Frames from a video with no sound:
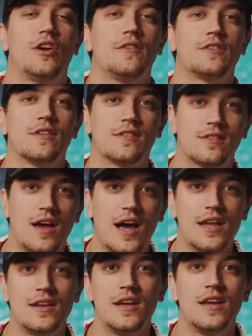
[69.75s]
it off to the
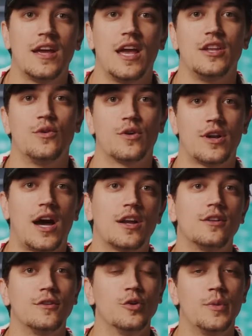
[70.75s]
side and you are
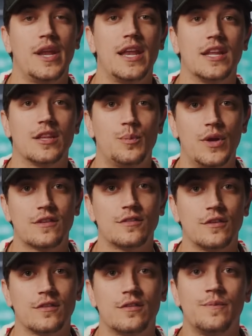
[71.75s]
not illuminating the
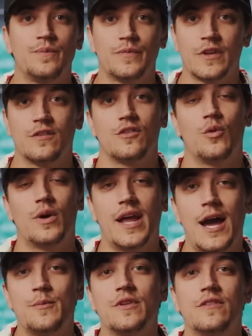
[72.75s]
pixels. So what
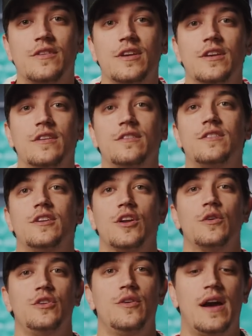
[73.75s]
happens is,
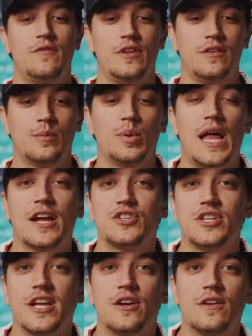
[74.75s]
you have these black
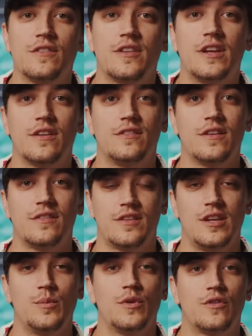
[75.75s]
shaders that
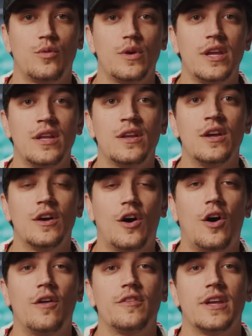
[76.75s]
exist in between
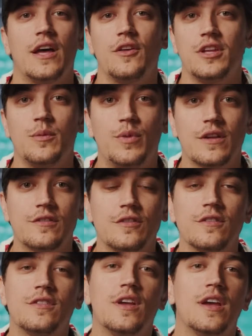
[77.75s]
all the LED
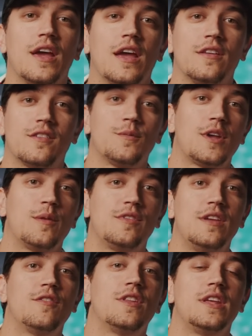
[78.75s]
pixels, and
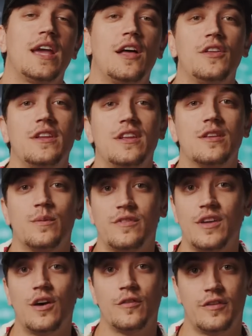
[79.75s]
sometimes even the LED
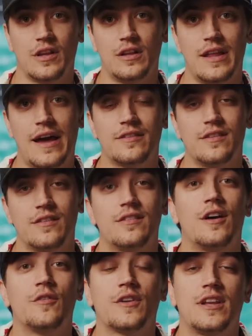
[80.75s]
themselves, the glass
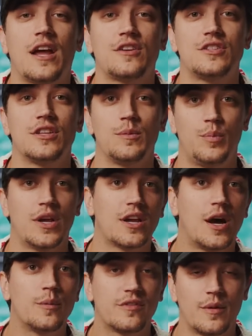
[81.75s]
itself, can actually
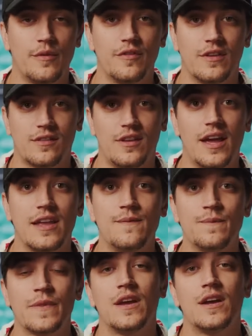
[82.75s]
pick up some of this light.
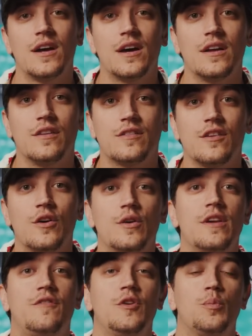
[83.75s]
And so
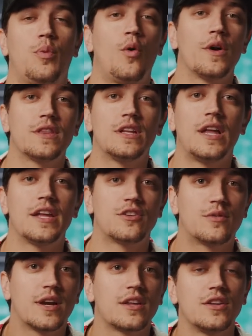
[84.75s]
if you point the light
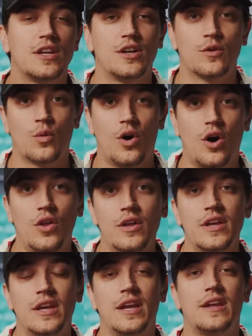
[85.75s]
directly at your wall,
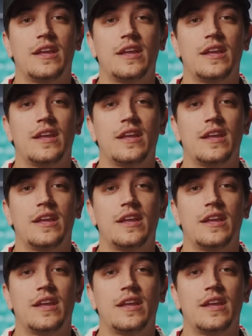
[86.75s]
it